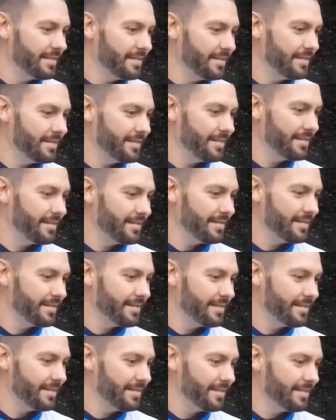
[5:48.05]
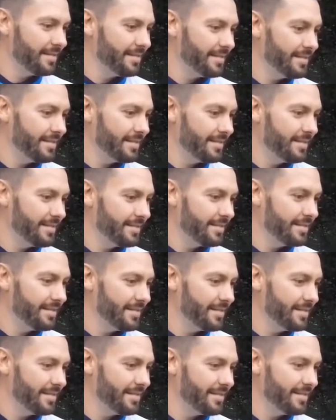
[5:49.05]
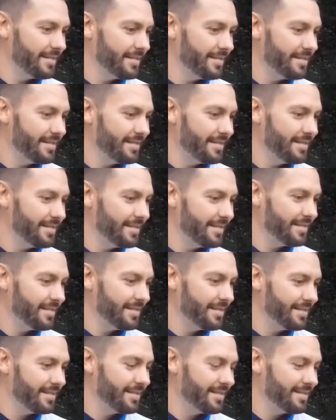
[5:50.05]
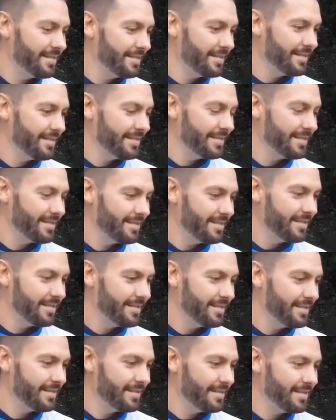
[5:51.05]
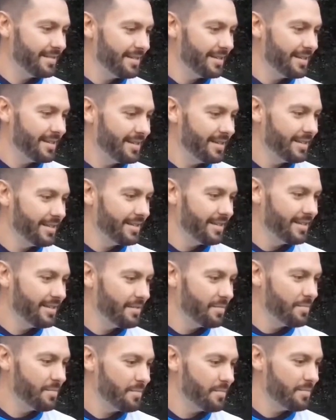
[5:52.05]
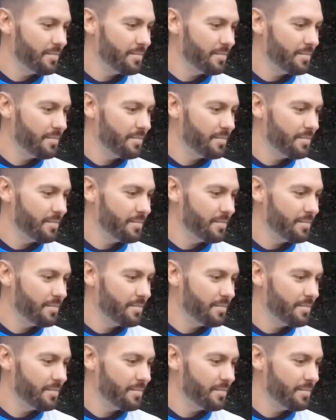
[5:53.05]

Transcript: No words are spoken by the person on screen.